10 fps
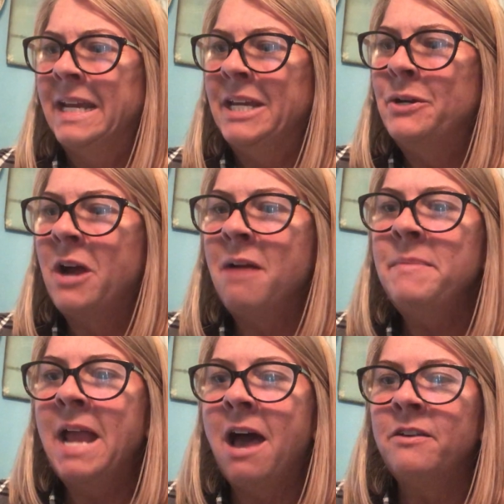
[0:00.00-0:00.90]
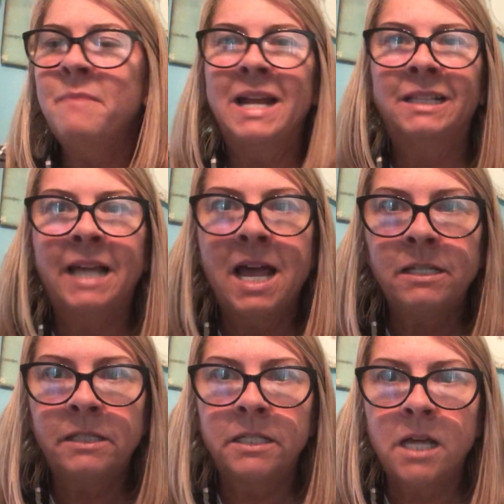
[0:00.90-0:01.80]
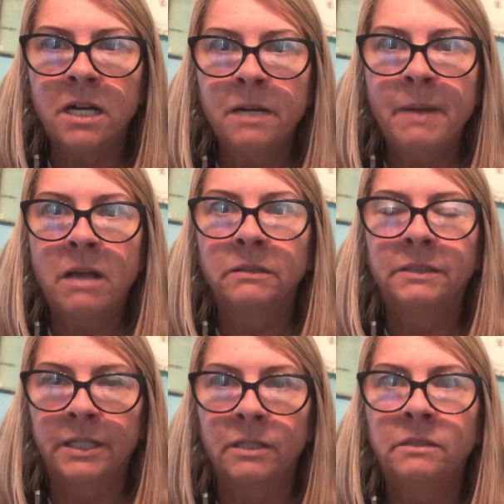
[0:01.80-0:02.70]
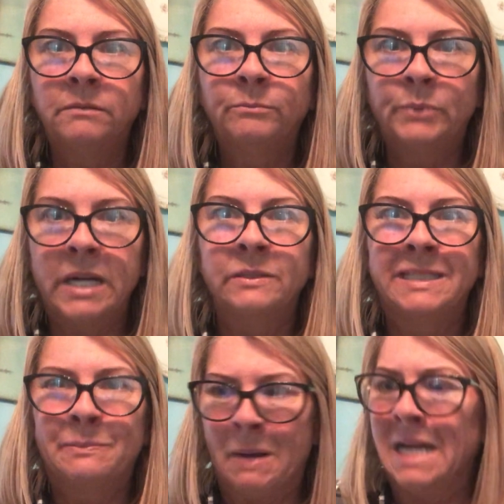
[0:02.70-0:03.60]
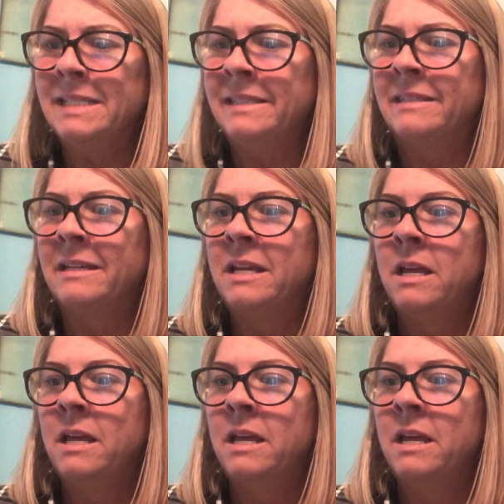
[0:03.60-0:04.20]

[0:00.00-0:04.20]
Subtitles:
You got me out of my class to talk about little brown spots?"